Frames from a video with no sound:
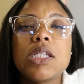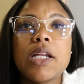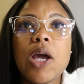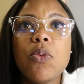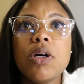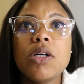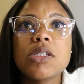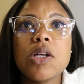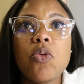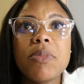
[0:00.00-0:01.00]
tonight
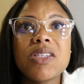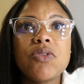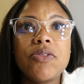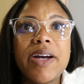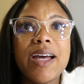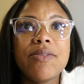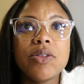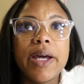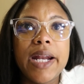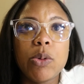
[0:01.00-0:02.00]
was a women's
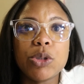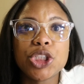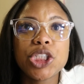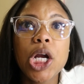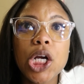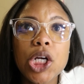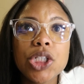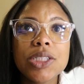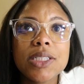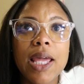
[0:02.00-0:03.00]
revival at our
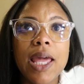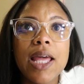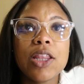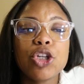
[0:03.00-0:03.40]
church and